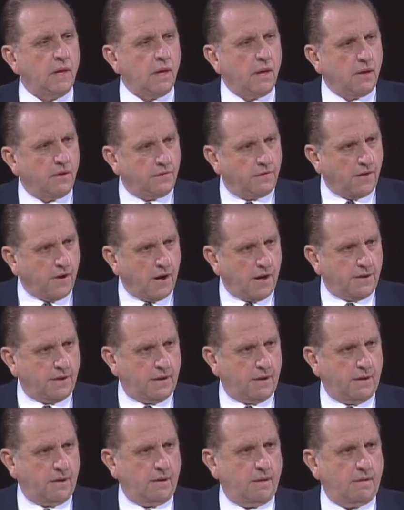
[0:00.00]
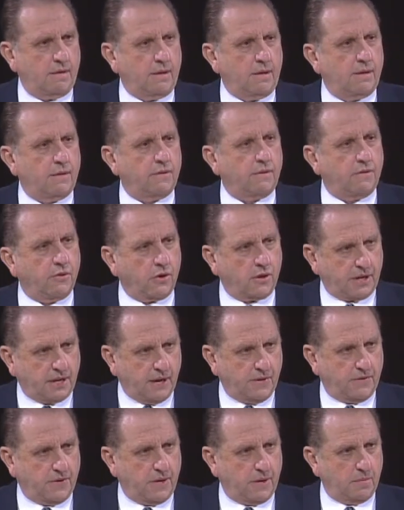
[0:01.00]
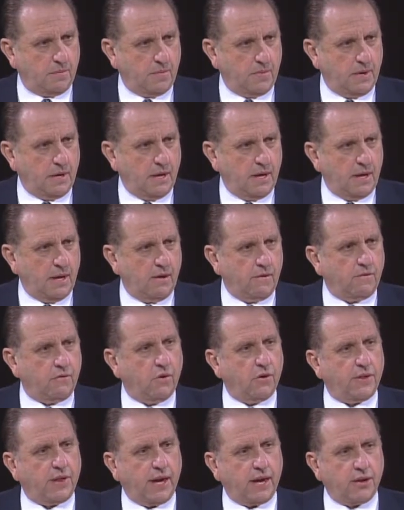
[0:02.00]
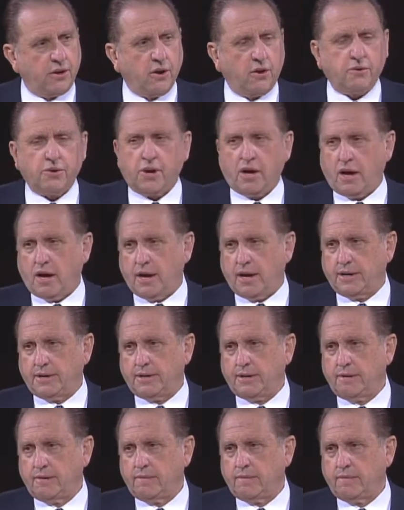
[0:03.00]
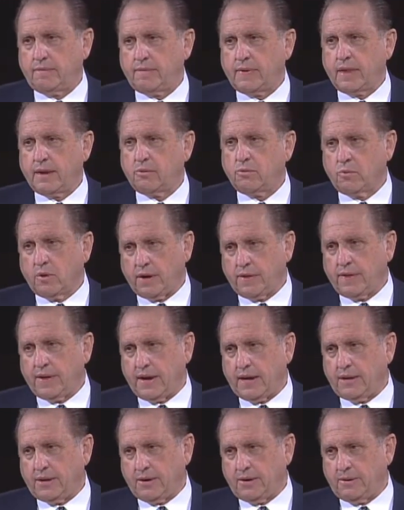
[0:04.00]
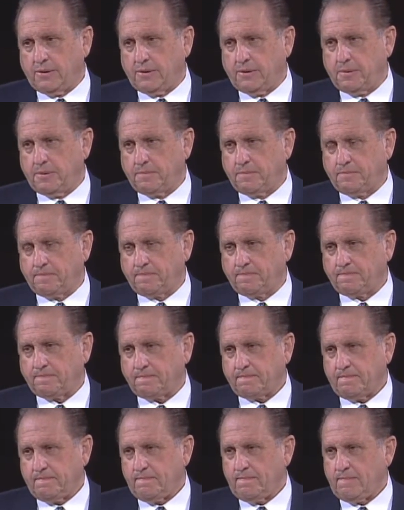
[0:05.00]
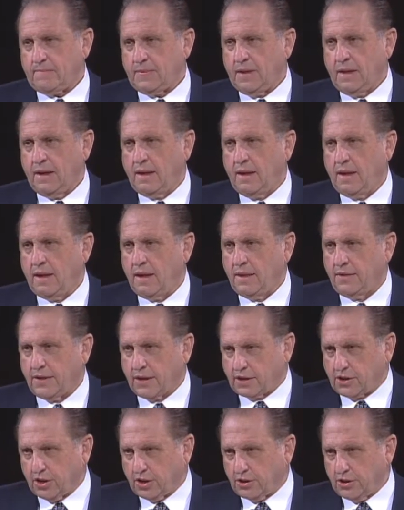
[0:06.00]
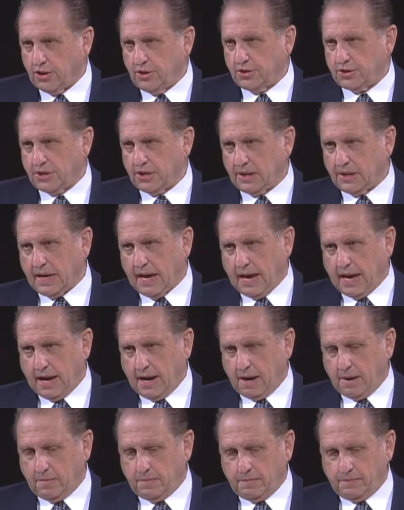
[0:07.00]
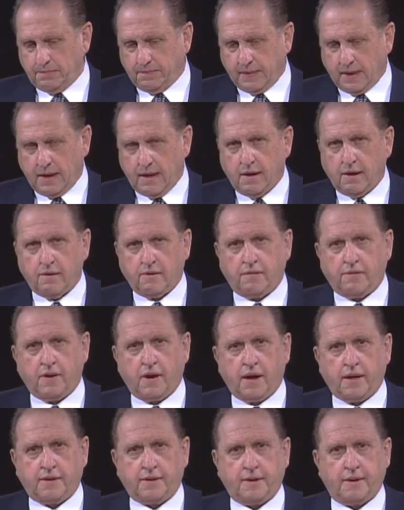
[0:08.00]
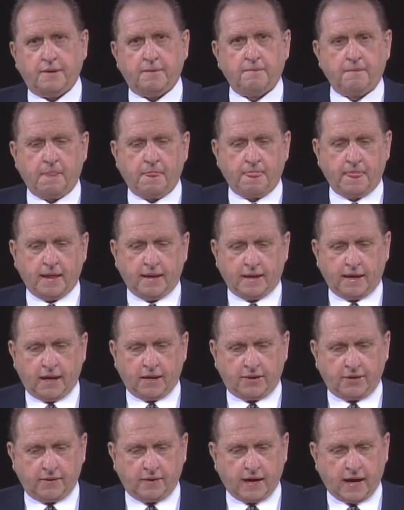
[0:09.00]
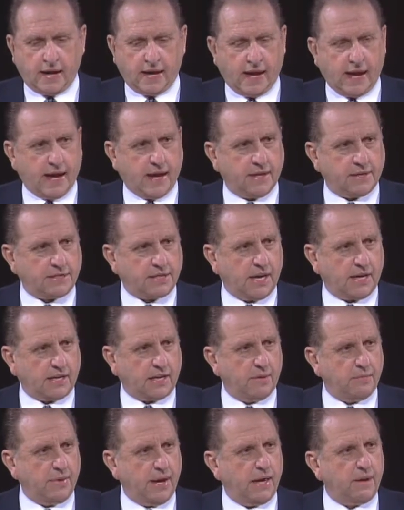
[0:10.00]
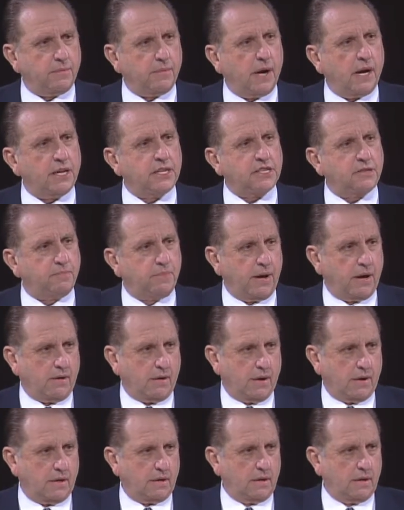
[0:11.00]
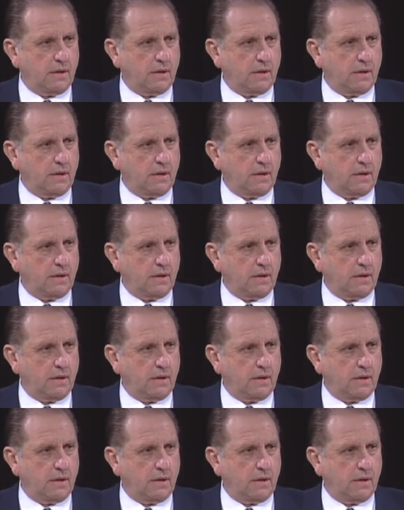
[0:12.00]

"Father, forgive them, for they know not what they do." The conclusion came, "Father, into thy hands I commend my spirit."